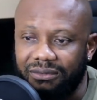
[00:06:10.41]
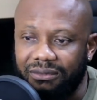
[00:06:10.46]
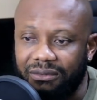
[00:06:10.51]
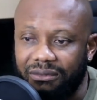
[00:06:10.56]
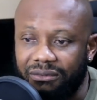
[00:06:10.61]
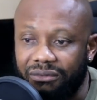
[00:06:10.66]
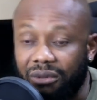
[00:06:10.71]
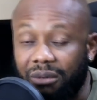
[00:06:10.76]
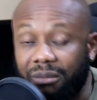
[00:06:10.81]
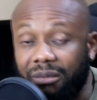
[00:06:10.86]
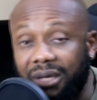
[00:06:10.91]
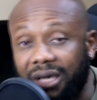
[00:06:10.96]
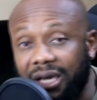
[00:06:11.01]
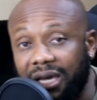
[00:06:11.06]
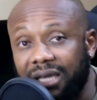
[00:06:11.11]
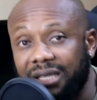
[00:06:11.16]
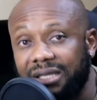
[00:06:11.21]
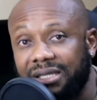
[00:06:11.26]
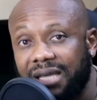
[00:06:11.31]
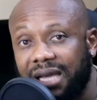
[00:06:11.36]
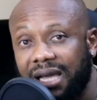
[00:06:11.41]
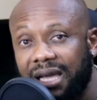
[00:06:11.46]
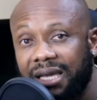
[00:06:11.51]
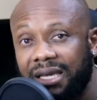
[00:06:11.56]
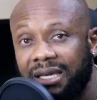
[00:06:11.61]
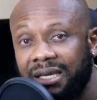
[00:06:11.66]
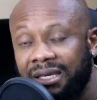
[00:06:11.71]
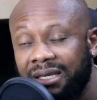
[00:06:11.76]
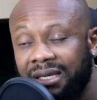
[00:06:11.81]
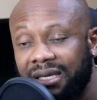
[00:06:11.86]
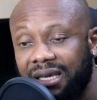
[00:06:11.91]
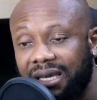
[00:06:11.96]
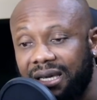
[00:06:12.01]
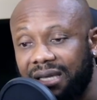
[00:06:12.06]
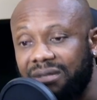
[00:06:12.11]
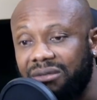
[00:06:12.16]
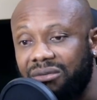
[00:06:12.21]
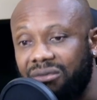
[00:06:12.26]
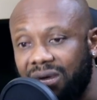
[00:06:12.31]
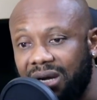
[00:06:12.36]
from KSI
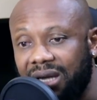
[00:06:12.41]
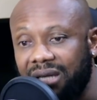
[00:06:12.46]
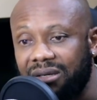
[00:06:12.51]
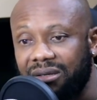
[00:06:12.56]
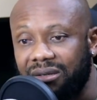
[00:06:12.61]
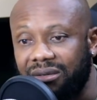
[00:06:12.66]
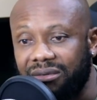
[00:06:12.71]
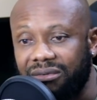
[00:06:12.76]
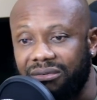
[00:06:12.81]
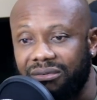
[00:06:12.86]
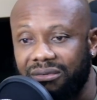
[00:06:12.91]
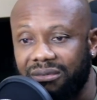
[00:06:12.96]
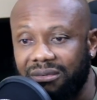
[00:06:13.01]
and Randolph.